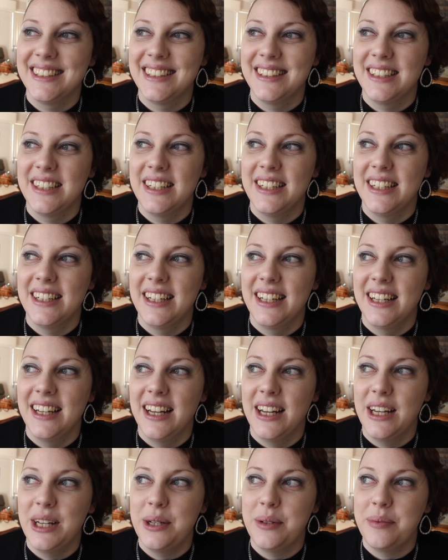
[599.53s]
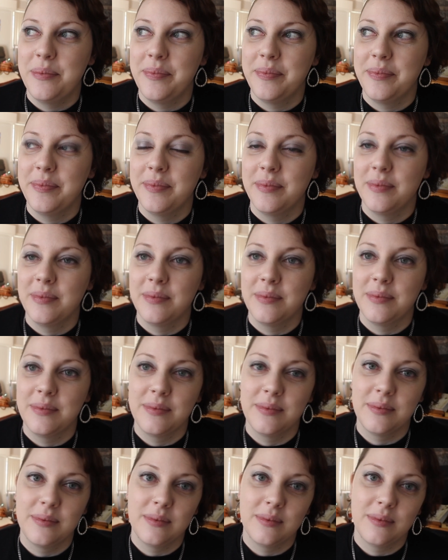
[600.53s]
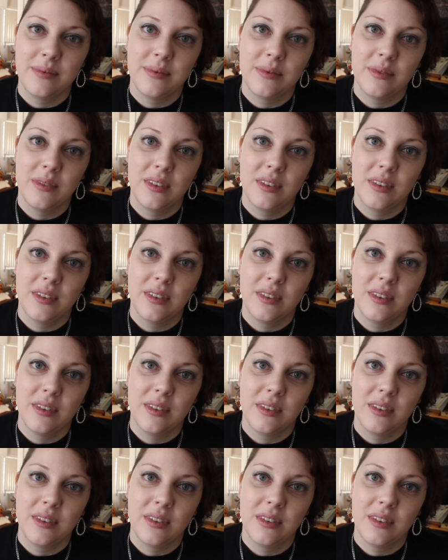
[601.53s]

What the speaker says: (silence)